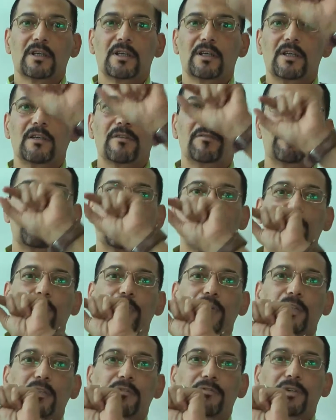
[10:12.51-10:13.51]
If the
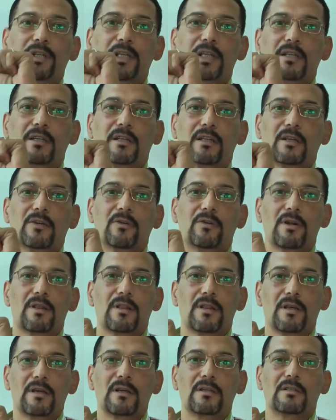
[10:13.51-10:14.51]
point fail in the lower
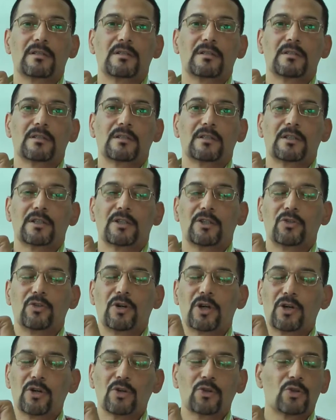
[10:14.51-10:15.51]
third, you
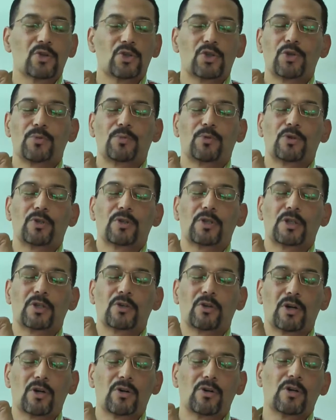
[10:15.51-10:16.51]
are not osteoporotic,
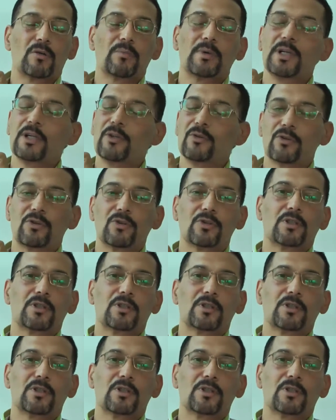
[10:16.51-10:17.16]
you are normal, you